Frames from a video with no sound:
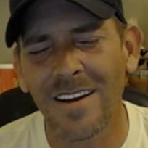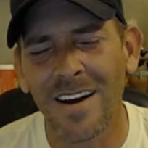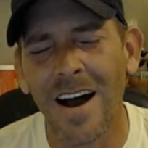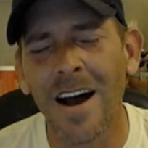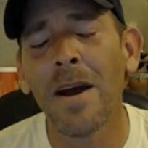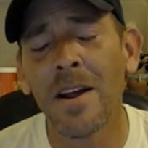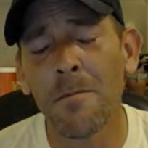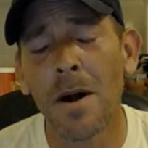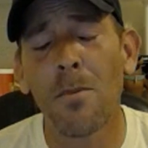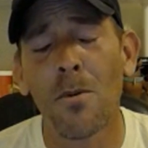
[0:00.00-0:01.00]
I made
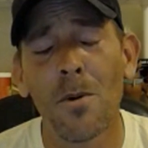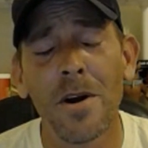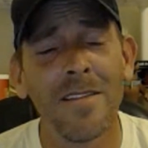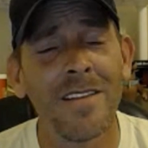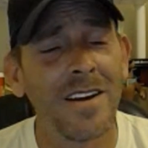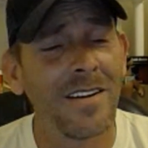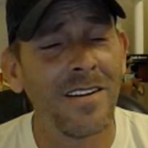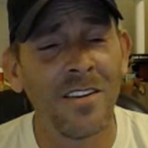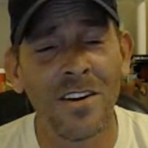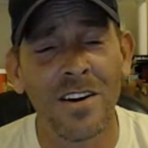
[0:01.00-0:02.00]
my point that,
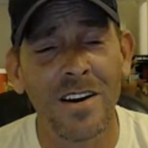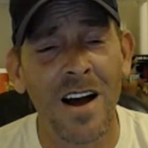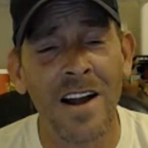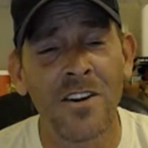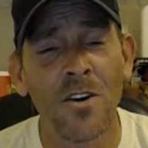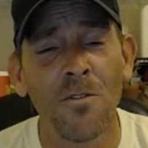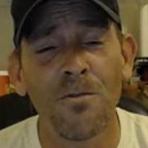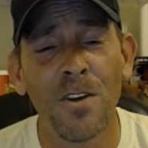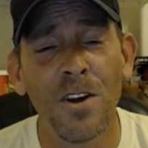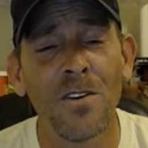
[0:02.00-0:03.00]
look, I don't
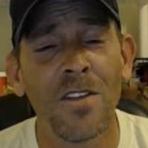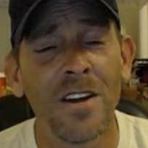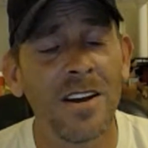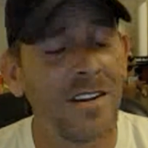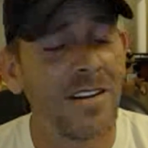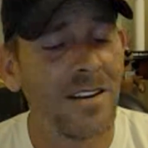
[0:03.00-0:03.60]
feel that